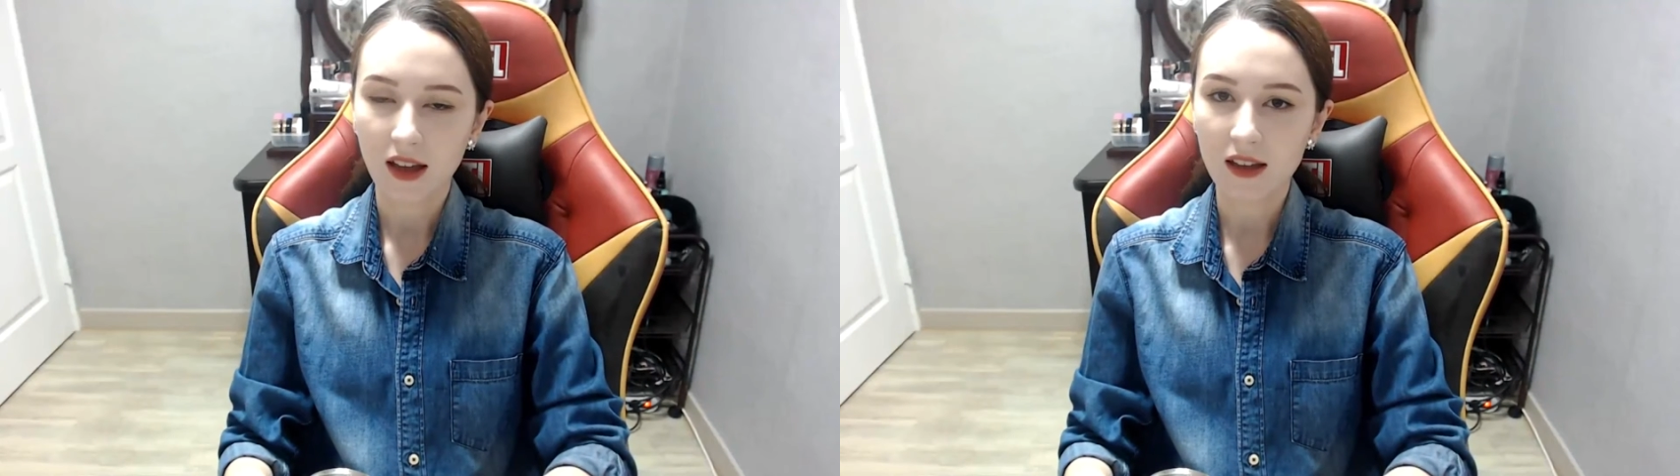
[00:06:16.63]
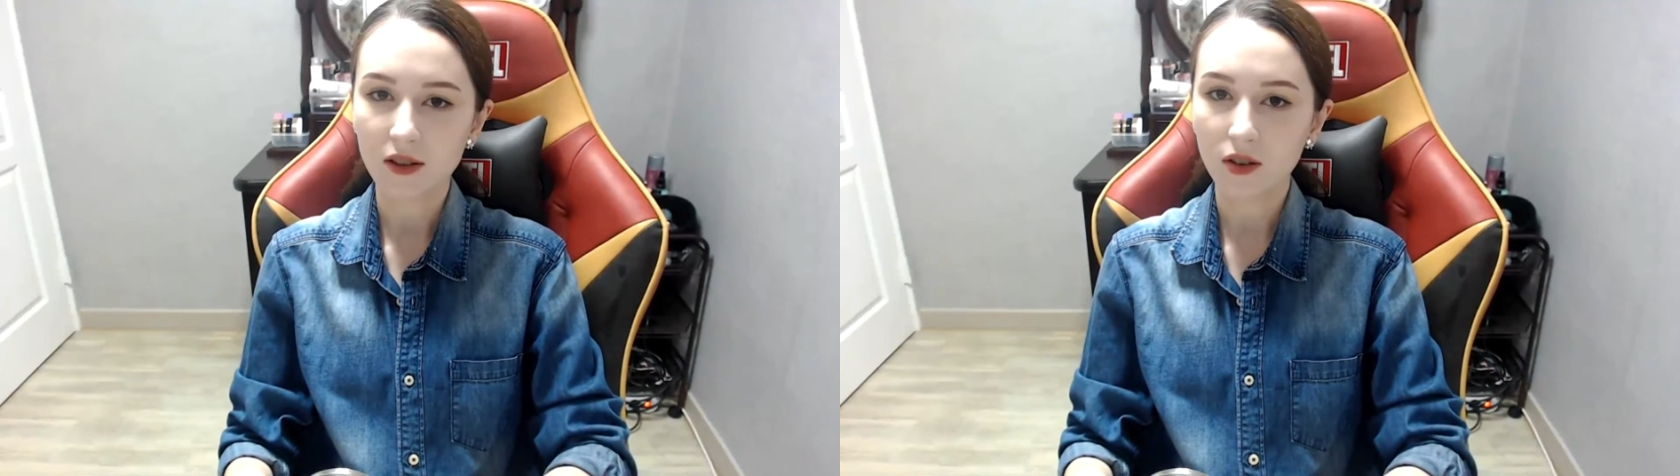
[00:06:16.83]

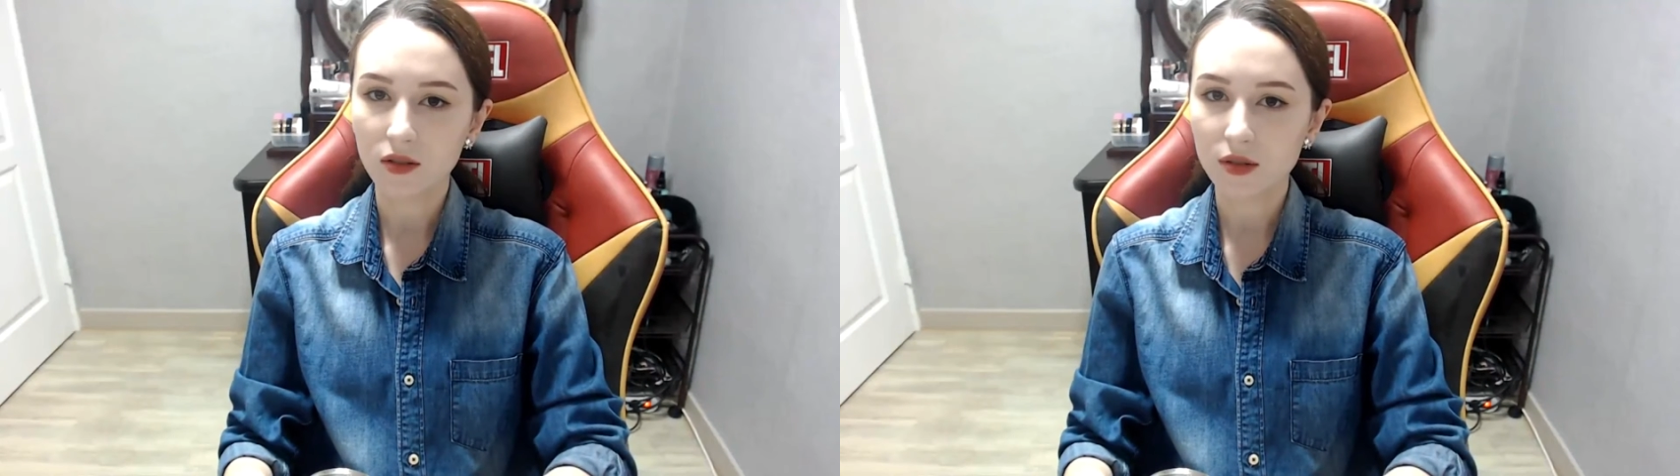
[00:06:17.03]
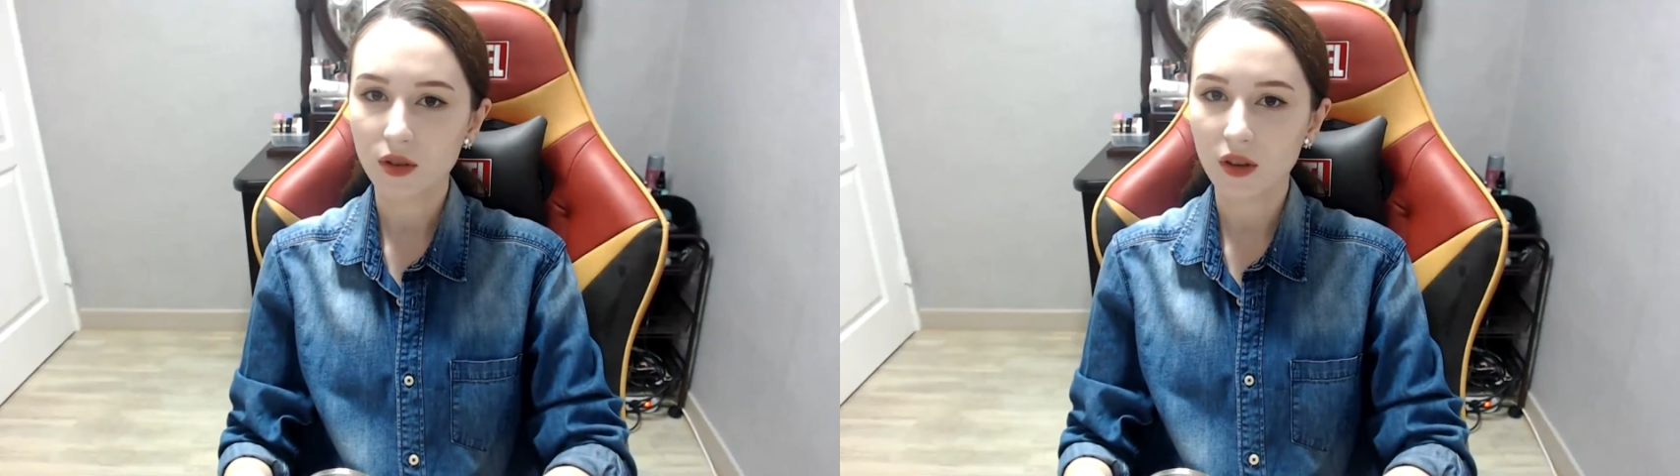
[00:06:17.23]
And
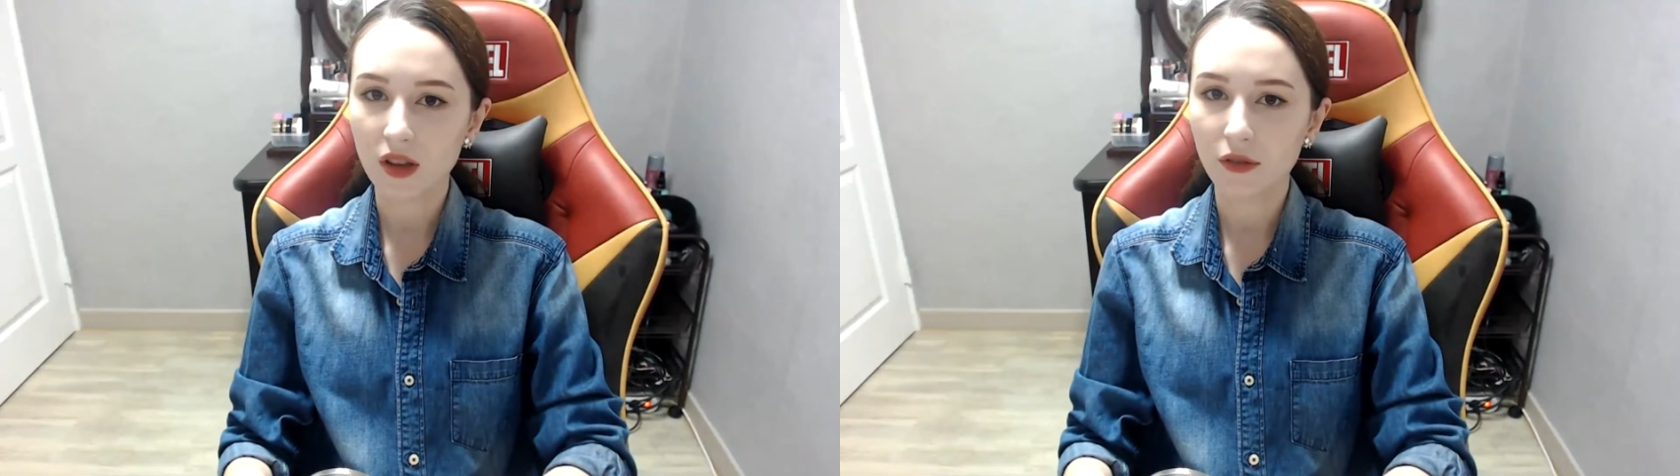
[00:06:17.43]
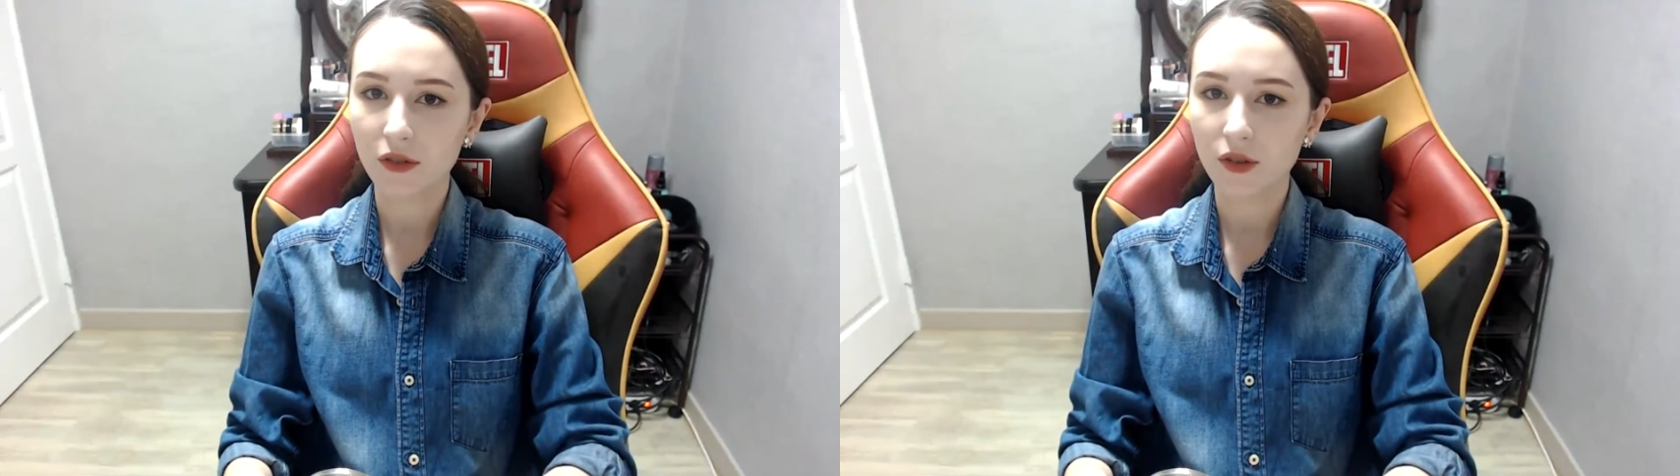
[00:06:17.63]
also,
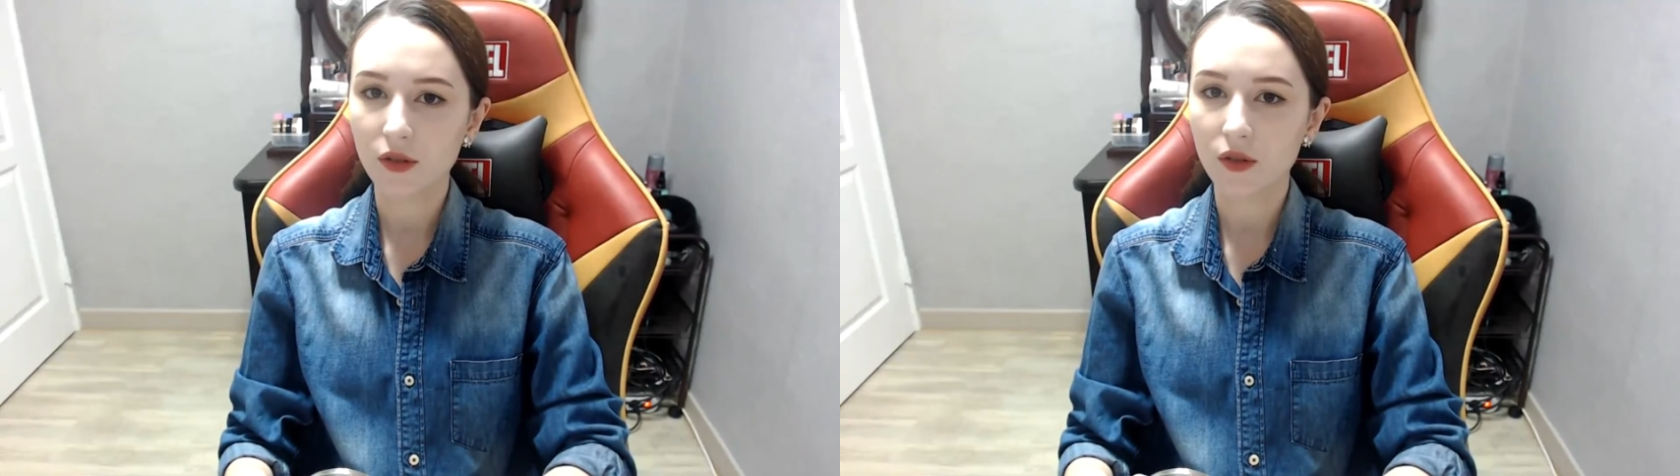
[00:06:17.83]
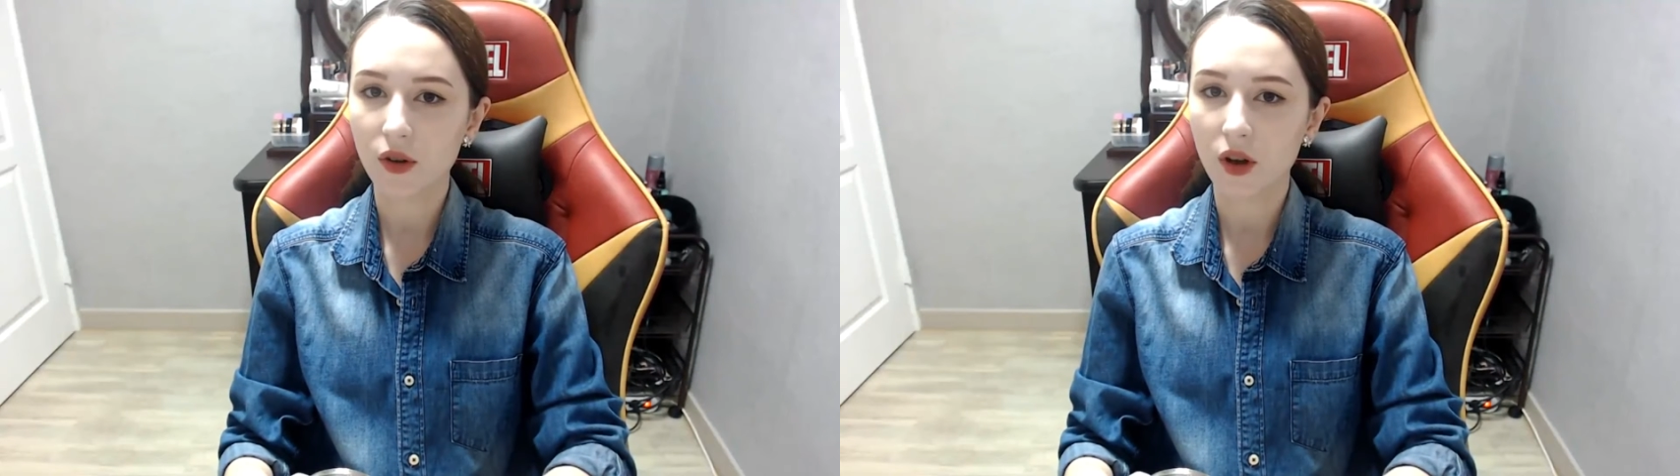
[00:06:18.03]
if you